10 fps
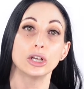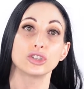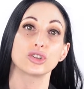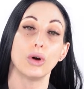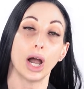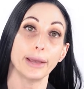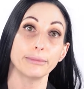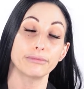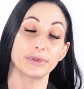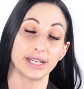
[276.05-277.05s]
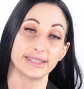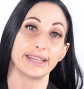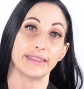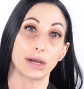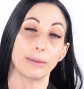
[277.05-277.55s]
So I'm going to
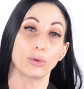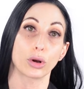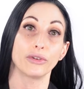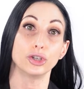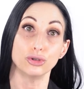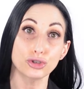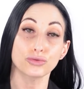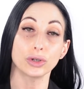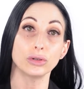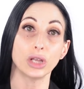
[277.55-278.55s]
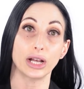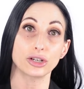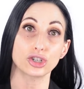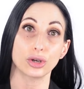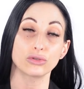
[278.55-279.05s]
say that I'm more of a neutral
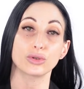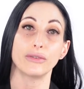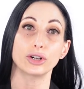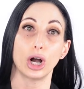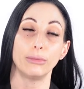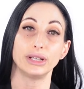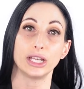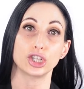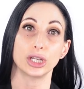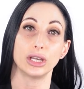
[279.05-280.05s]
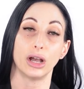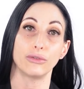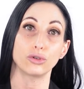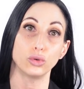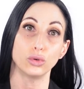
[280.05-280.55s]
undertone, so I have a combination
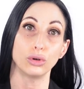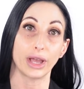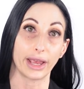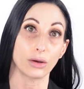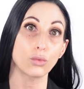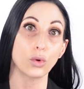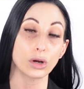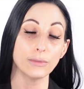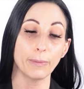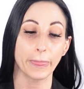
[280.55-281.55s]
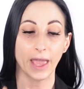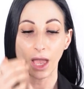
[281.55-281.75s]
of cool and warm.